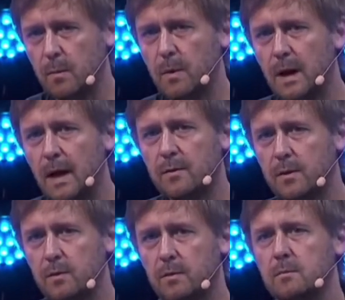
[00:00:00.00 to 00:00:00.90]
we'll have
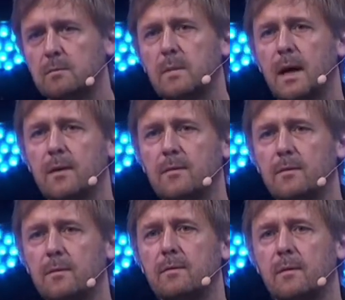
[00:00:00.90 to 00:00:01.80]
to have
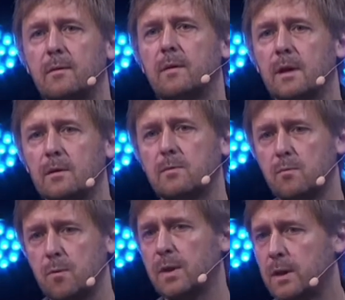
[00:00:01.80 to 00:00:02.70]
things
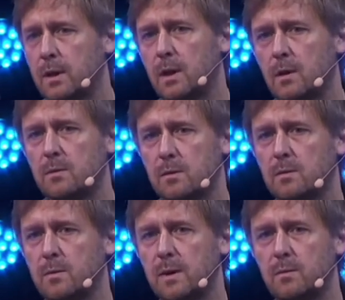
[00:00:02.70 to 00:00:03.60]
really close
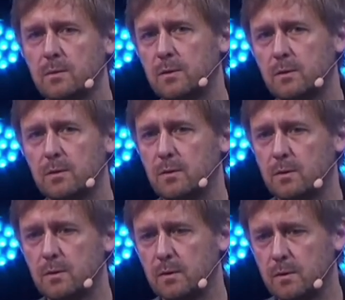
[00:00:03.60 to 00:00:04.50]
to be able
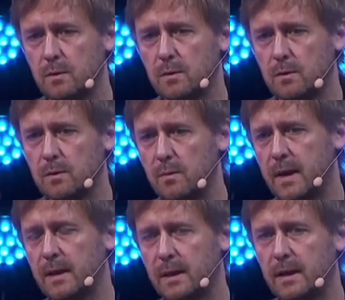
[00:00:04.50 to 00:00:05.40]
to
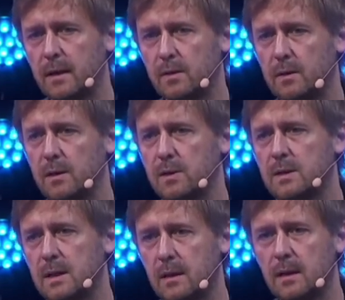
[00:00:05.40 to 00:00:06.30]
make any
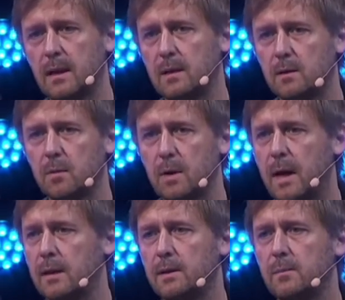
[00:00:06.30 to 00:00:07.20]
calculations, and then it will
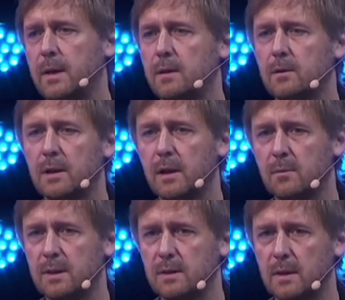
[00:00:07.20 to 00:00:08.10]
highly depend on the
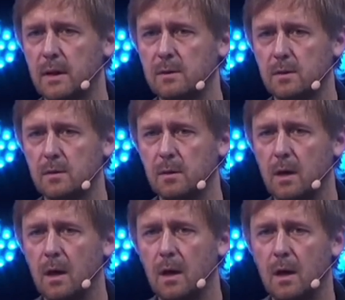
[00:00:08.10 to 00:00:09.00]
gameplay style. So
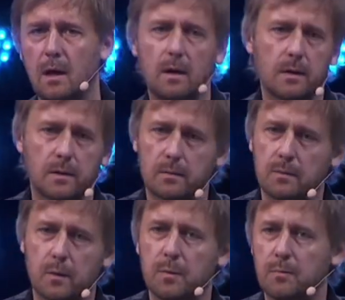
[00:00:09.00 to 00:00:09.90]
it
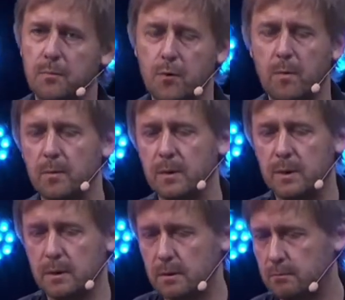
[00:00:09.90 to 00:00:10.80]
will be
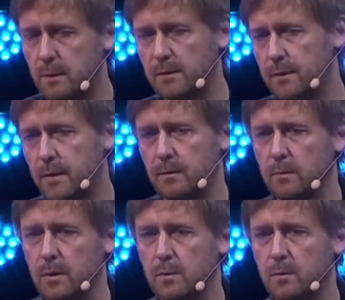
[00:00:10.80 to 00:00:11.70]
probably
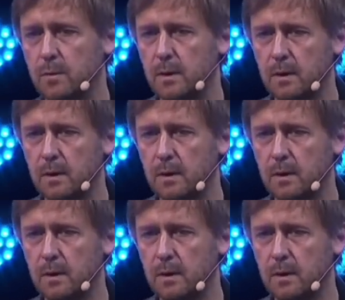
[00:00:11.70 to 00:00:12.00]
different when you'll